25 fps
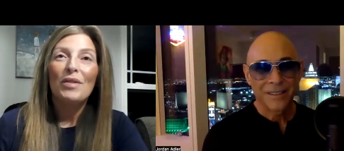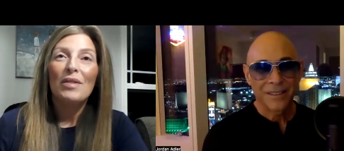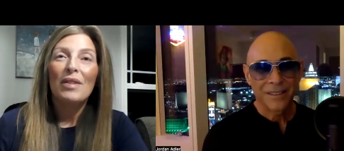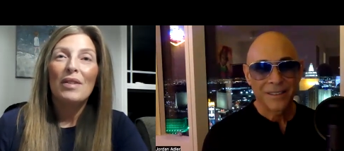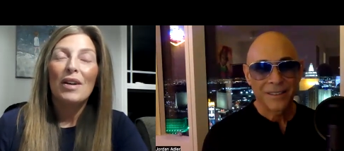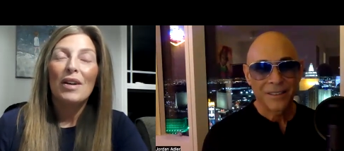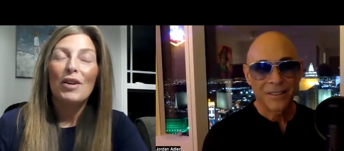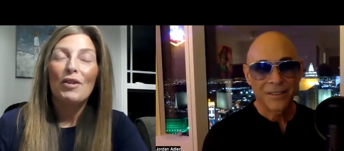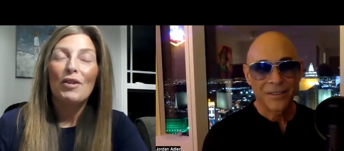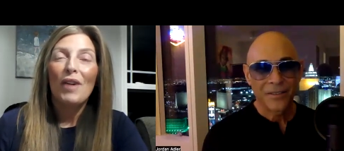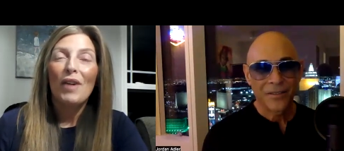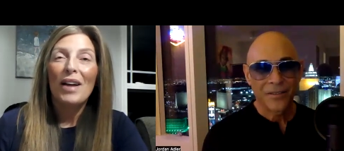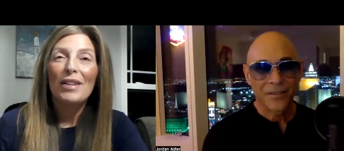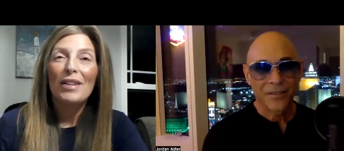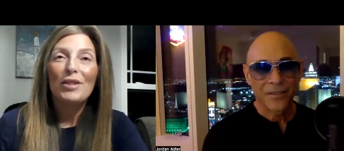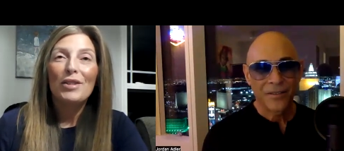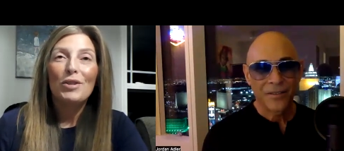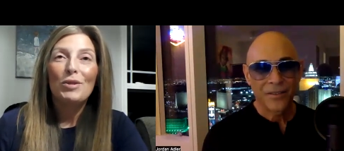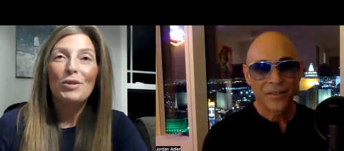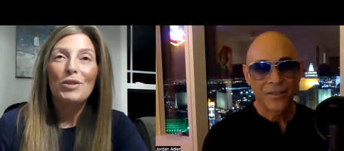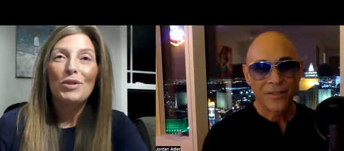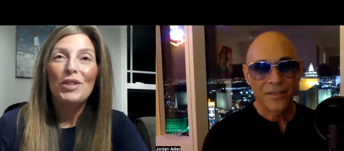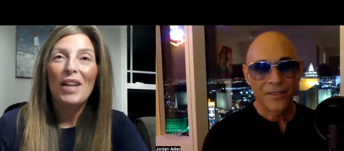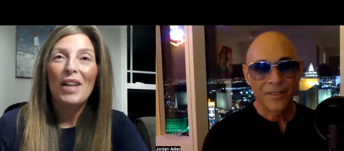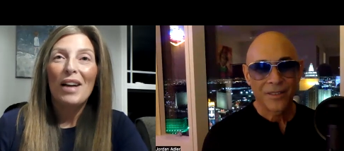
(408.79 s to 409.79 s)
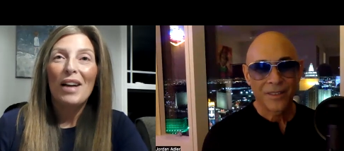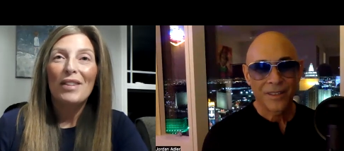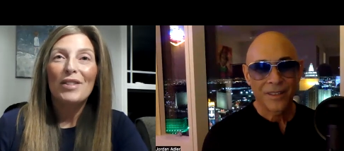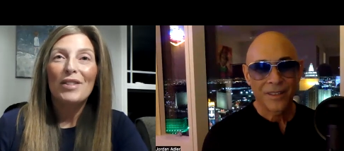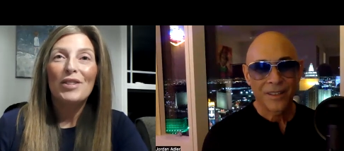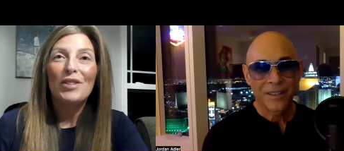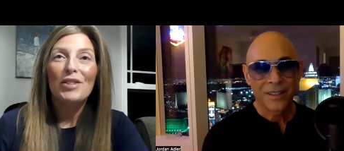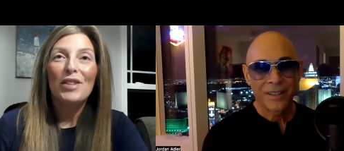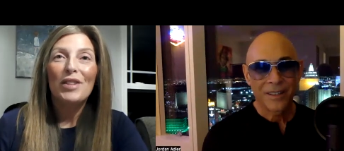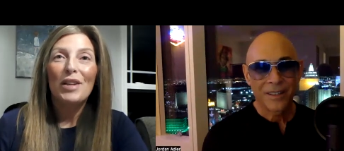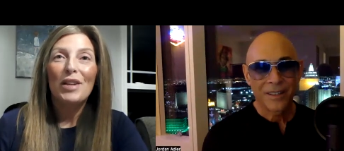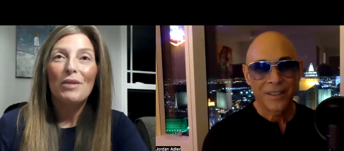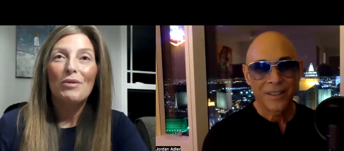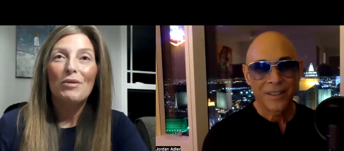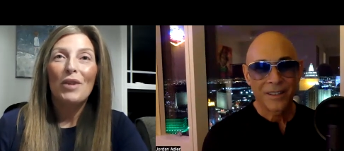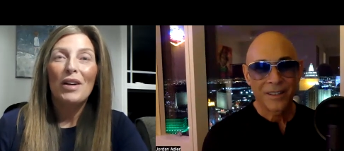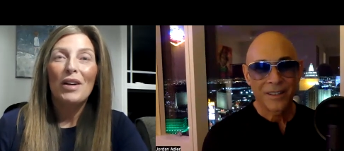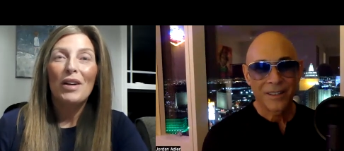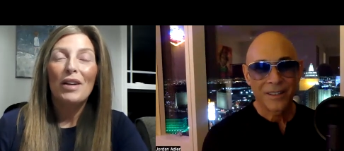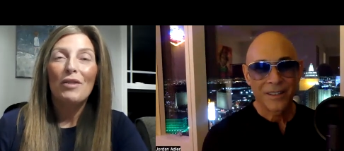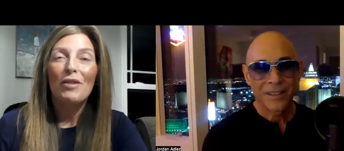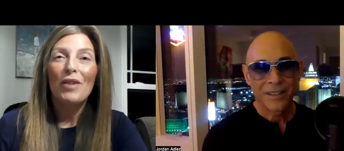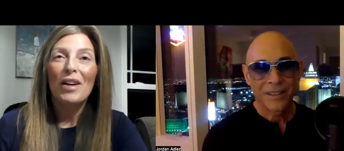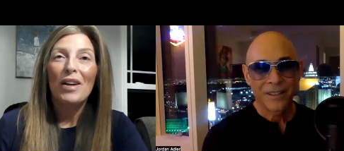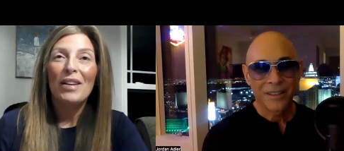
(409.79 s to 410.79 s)
Speaker 1: a gratitude challenge that I'm
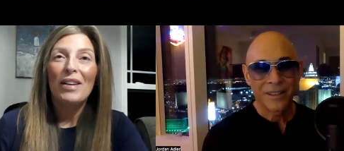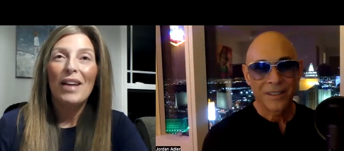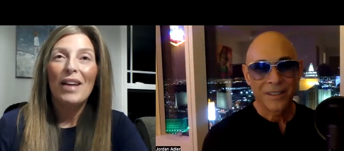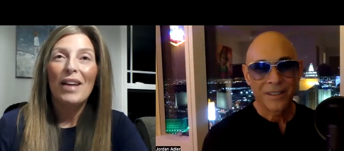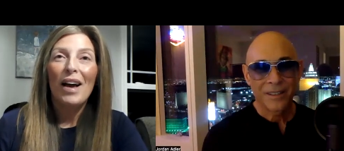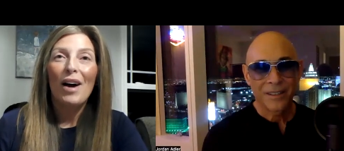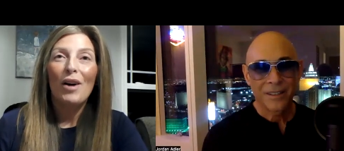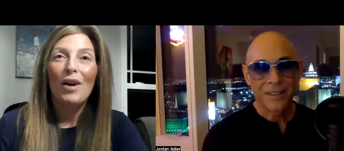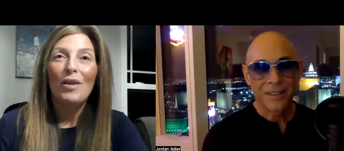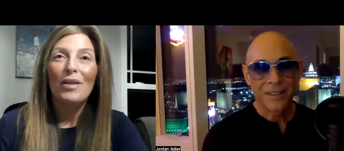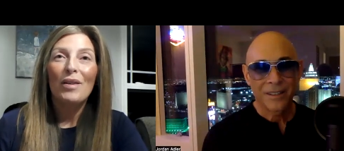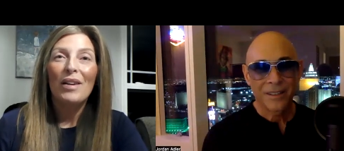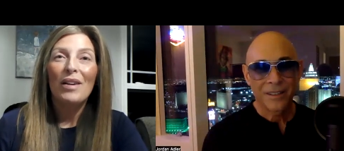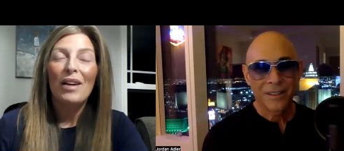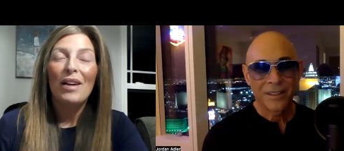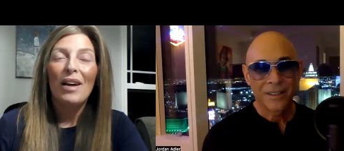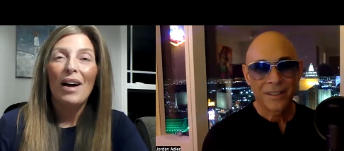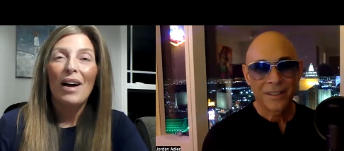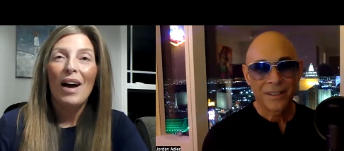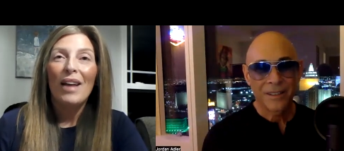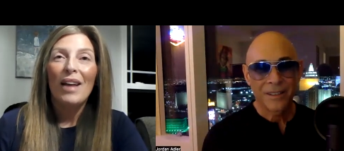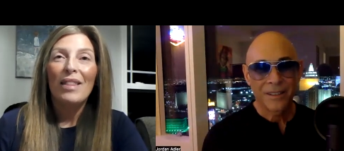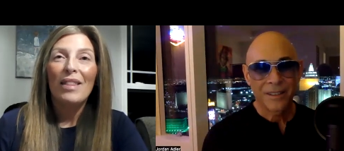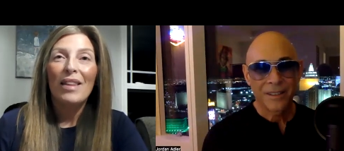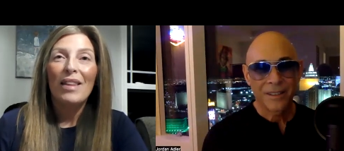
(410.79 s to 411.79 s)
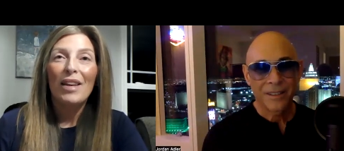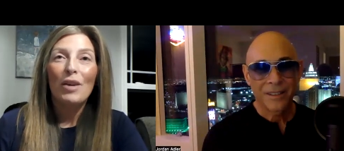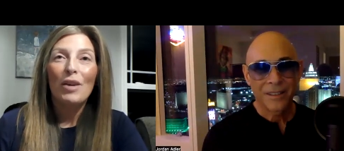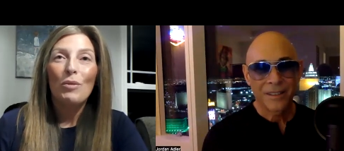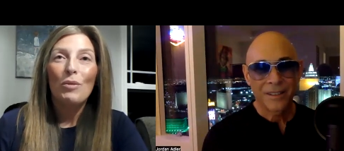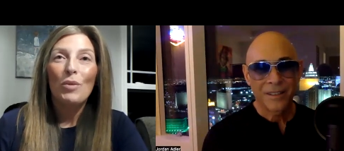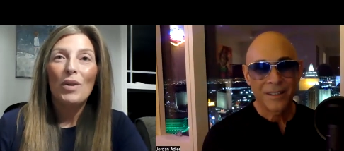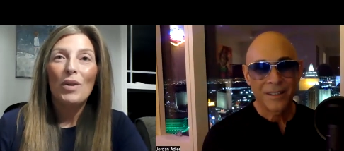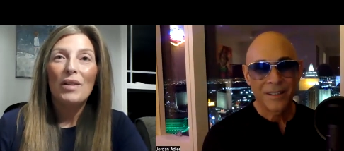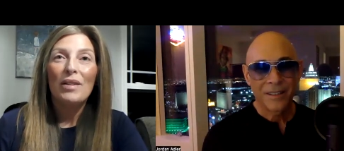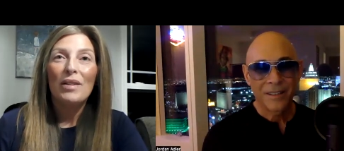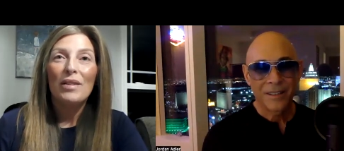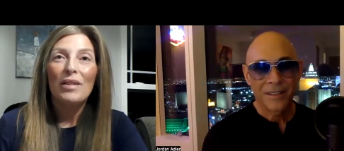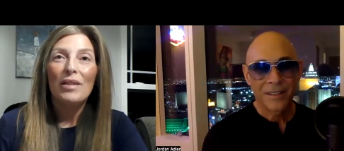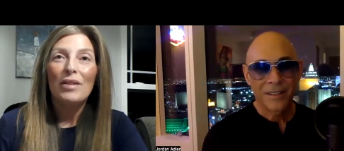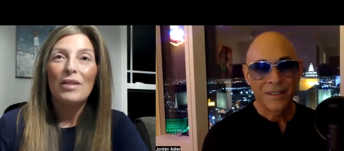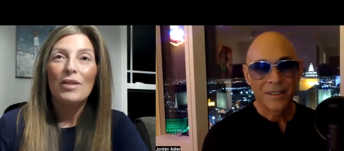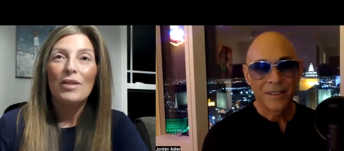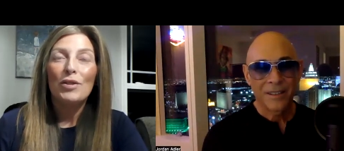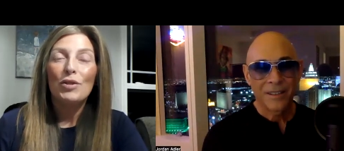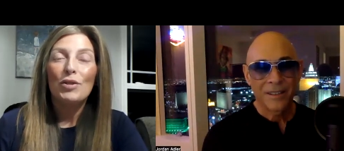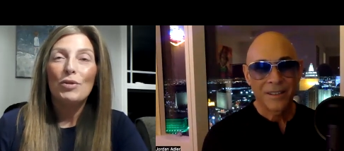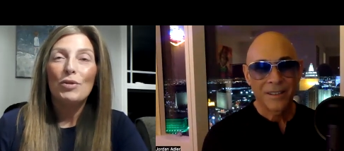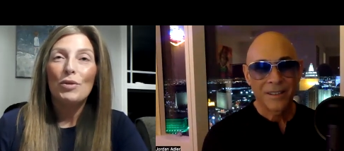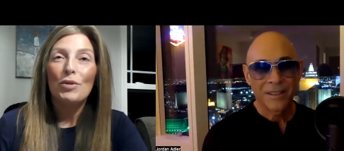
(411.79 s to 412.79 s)
running right now. I think it would
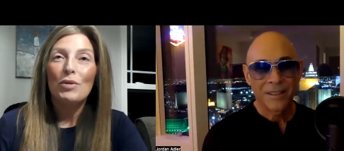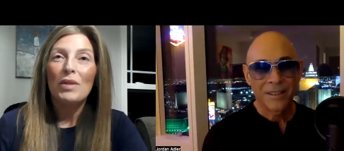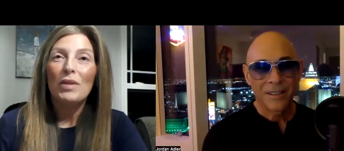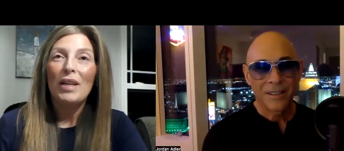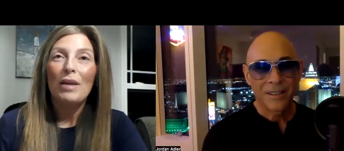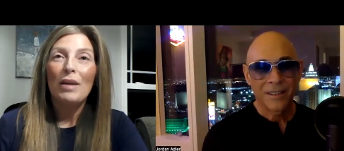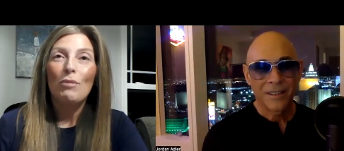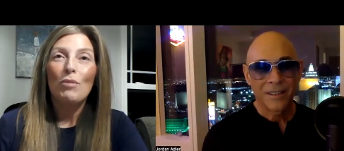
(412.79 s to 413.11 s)
truly